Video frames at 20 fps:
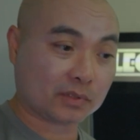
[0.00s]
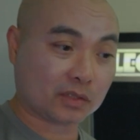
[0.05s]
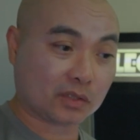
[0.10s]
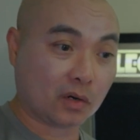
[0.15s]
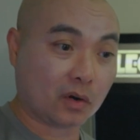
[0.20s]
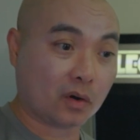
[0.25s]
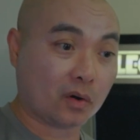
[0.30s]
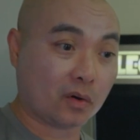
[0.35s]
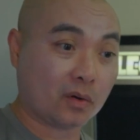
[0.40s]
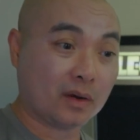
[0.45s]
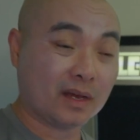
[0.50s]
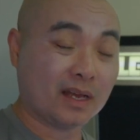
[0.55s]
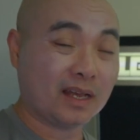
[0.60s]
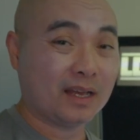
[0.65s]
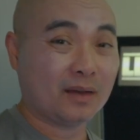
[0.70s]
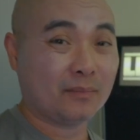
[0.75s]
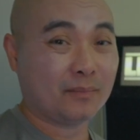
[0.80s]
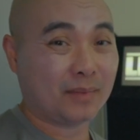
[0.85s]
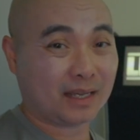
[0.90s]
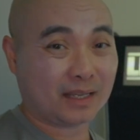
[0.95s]
So
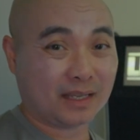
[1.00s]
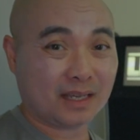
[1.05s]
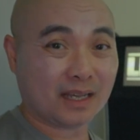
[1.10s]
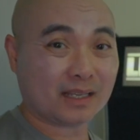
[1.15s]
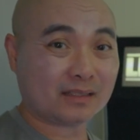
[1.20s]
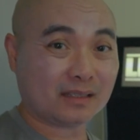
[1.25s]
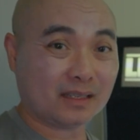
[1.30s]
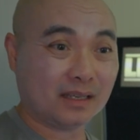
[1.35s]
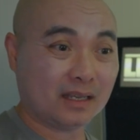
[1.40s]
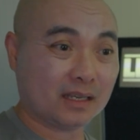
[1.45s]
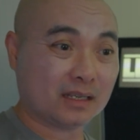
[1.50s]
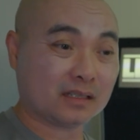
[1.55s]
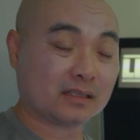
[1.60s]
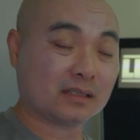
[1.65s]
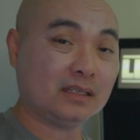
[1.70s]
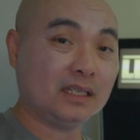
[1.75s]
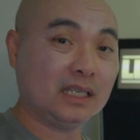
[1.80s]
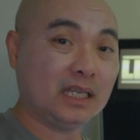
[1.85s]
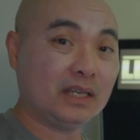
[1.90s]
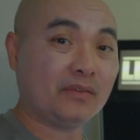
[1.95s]
my guess
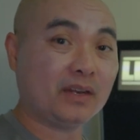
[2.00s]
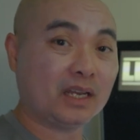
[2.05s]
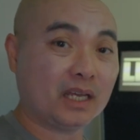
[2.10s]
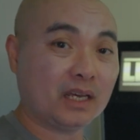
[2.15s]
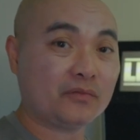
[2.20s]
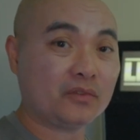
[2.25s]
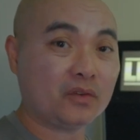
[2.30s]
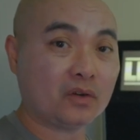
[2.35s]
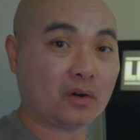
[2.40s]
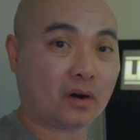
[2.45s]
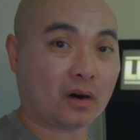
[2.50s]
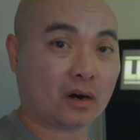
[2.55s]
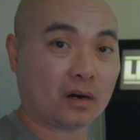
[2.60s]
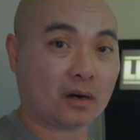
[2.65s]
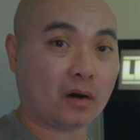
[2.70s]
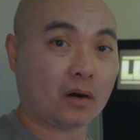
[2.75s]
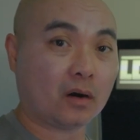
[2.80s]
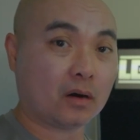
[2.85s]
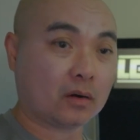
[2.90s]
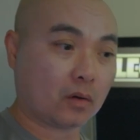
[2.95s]
is, even if you
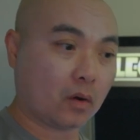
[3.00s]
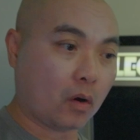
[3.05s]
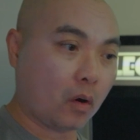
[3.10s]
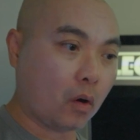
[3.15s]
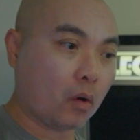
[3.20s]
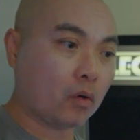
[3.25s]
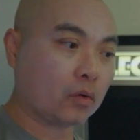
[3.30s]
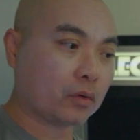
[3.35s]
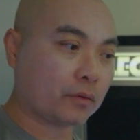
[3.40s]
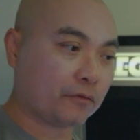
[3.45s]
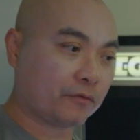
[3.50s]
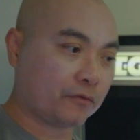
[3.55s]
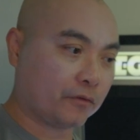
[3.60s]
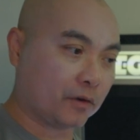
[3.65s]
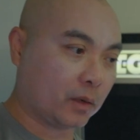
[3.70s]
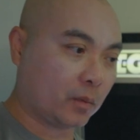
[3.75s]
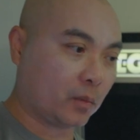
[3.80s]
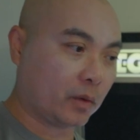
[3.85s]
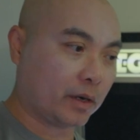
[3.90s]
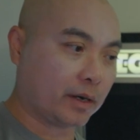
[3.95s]
are on older
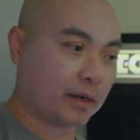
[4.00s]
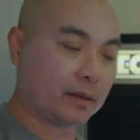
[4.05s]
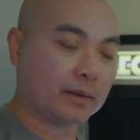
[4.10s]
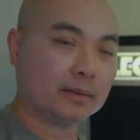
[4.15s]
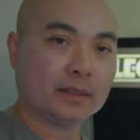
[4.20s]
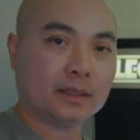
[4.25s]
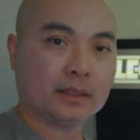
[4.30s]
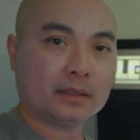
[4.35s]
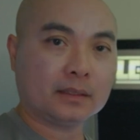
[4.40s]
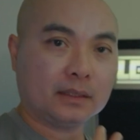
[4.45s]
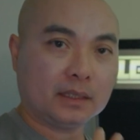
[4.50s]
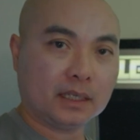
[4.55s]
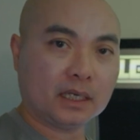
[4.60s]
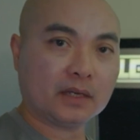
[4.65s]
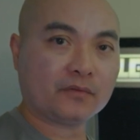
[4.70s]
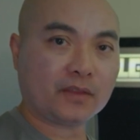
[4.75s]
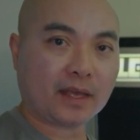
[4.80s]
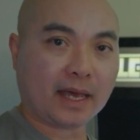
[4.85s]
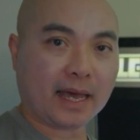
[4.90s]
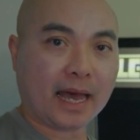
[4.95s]
firmware,
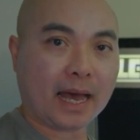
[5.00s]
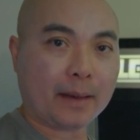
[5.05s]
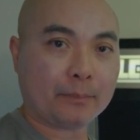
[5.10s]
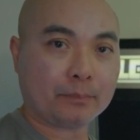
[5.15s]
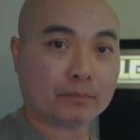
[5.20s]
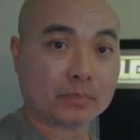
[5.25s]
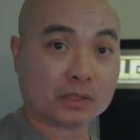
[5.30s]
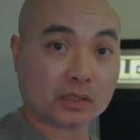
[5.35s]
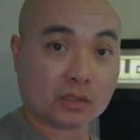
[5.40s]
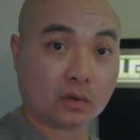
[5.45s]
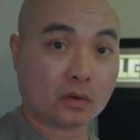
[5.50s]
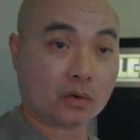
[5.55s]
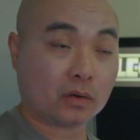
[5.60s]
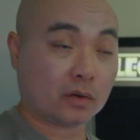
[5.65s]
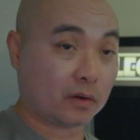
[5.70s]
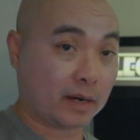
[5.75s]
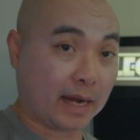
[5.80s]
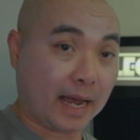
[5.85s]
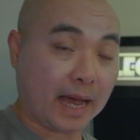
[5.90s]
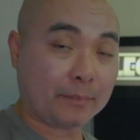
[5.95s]
if the App Store
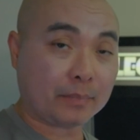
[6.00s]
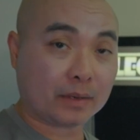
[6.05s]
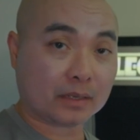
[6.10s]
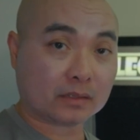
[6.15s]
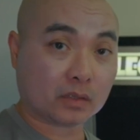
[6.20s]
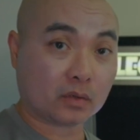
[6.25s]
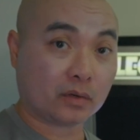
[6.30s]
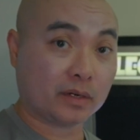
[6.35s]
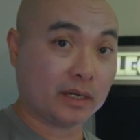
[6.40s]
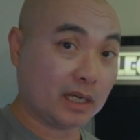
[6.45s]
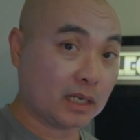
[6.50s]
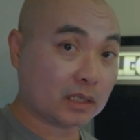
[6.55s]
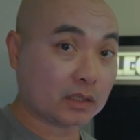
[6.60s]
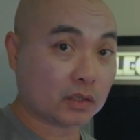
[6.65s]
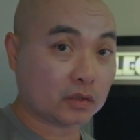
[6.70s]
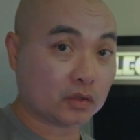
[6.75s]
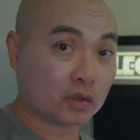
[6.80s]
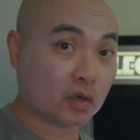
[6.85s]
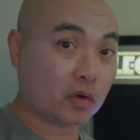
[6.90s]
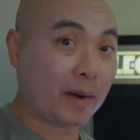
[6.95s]
or App Store is
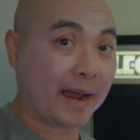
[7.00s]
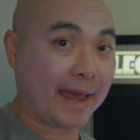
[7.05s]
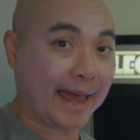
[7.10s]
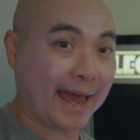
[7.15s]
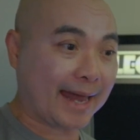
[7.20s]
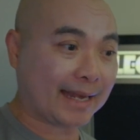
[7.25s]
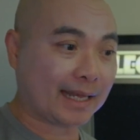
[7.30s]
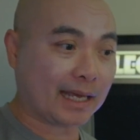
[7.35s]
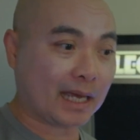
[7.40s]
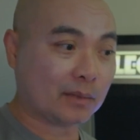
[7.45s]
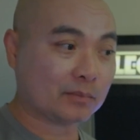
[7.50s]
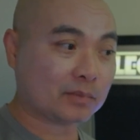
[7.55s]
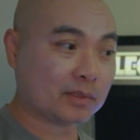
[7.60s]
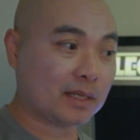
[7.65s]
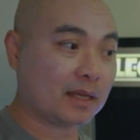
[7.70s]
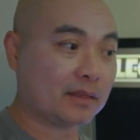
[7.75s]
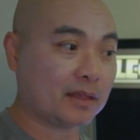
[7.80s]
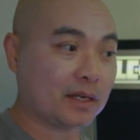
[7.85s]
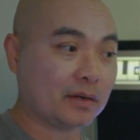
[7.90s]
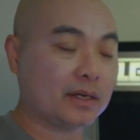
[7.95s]
controlled by AtGames,
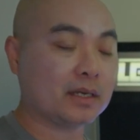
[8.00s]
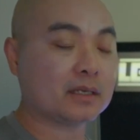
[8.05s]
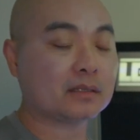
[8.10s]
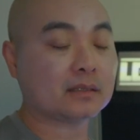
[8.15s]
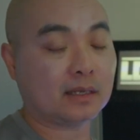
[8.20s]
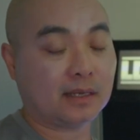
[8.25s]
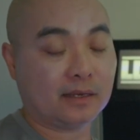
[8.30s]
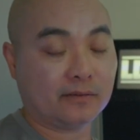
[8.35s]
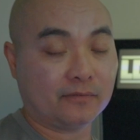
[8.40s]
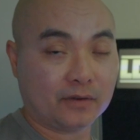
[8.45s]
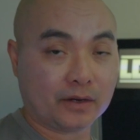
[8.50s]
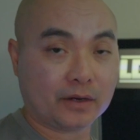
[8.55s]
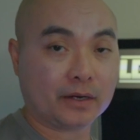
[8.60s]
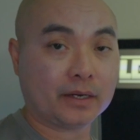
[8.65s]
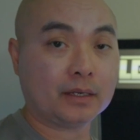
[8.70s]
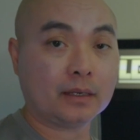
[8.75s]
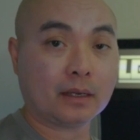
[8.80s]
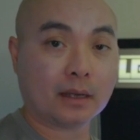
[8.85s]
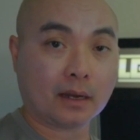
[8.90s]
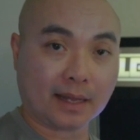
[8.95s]
then there is a
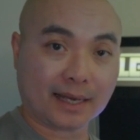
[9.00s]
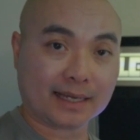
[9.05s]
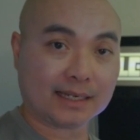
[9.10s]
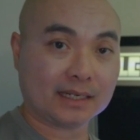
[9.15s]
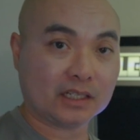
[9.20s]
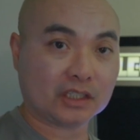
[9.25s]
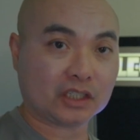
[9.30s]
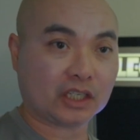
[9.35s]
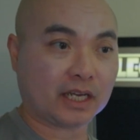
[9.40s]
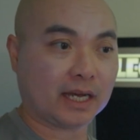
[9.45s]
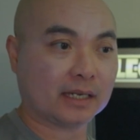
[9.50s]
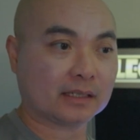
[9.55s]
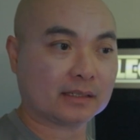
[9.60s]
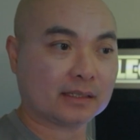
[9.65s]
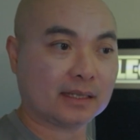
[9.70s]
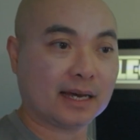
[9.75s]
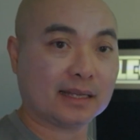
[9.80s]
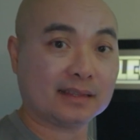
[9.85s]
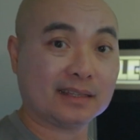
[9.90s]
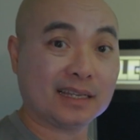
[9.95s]
very likely chance
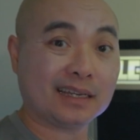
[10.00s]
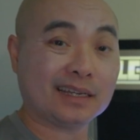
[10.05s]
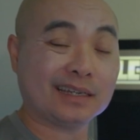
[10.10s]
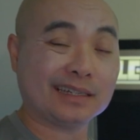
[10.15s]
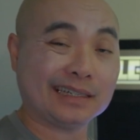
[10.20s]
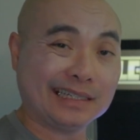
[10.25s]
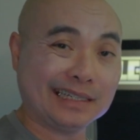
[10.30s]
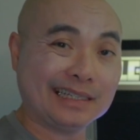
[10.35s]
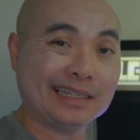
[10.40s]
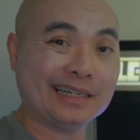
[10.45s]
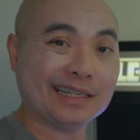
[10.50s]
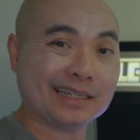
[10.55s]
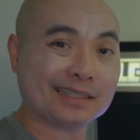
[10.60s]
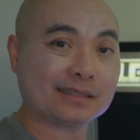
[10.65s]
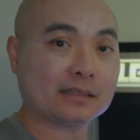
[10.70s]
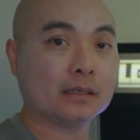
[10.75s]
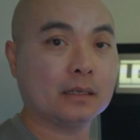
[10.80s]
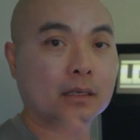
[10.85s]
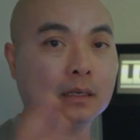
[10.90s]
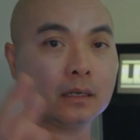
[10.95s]
that they could
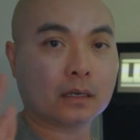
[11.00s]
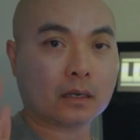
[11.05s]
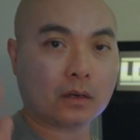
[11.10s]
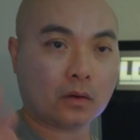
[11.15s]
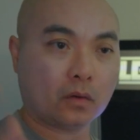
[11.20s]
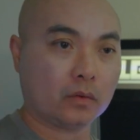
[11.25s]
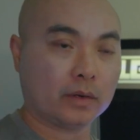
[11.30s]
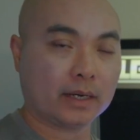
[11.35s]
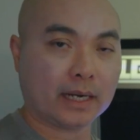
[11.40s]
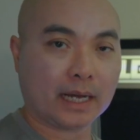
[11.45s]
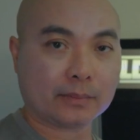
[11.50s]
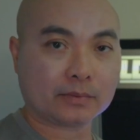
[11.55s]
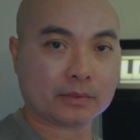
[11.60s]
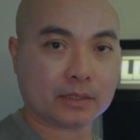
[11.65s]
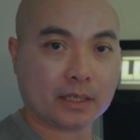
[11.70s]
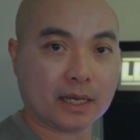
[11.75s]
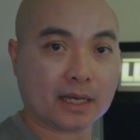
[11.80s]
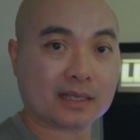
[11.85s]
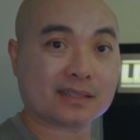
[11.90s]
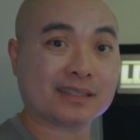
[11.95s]
delist
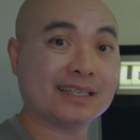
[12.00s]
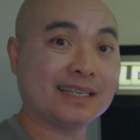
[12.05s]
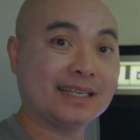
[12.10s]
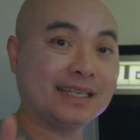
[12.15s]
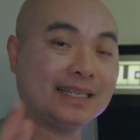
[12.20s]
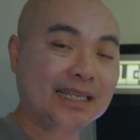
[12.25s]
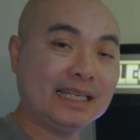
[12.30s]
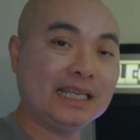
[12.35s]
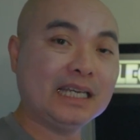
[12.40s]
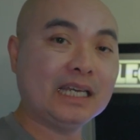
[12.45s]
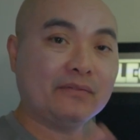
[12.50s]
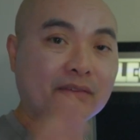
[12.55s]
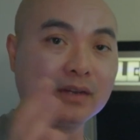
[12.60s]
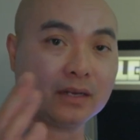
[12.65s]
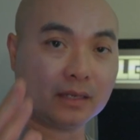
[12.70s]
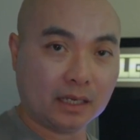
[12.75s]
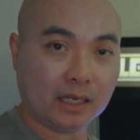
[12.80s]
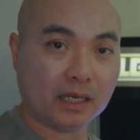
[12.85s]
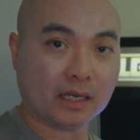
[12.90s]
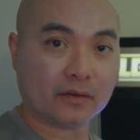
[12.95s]
CoinOpsX
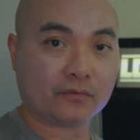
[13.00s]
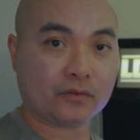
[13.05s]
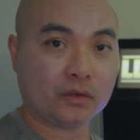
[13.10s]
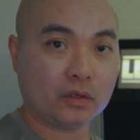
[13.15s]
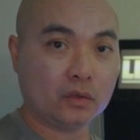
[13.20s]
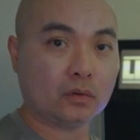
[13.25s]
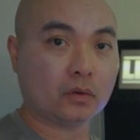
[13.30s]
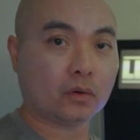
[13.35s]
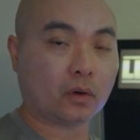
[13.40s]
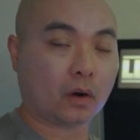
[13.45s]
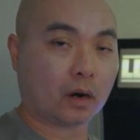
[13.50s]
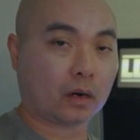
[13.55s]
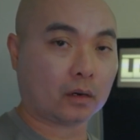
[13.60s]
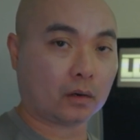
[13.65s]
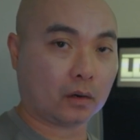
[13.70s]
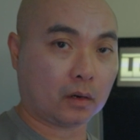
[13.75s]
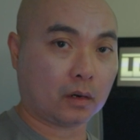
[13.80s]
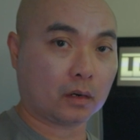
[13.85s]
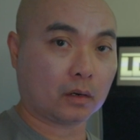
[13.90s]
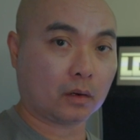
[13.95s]
even if you
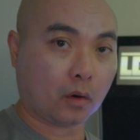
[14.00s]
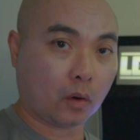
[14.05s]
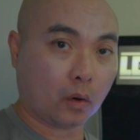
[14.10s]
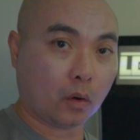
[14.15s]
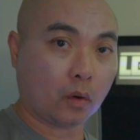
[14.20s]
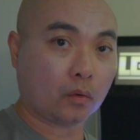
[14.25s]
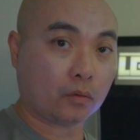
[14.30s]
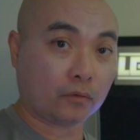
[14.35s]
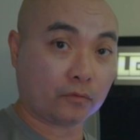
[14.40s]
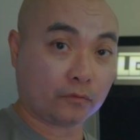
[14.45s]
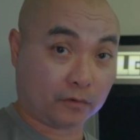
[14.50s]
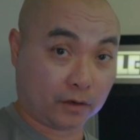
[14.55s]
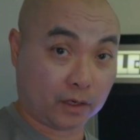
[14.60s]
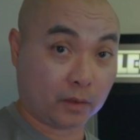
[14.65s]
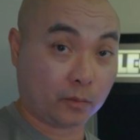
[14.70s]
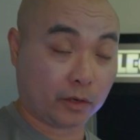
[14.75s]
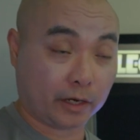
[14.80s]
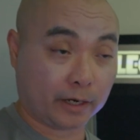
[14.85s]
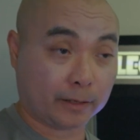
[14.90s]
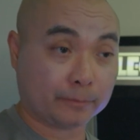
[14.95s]
are on old
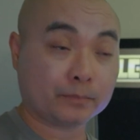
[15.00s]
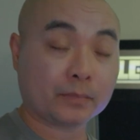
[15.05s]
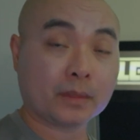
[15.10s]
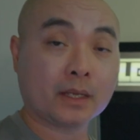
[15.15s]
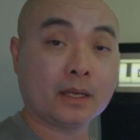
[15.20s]
firmware.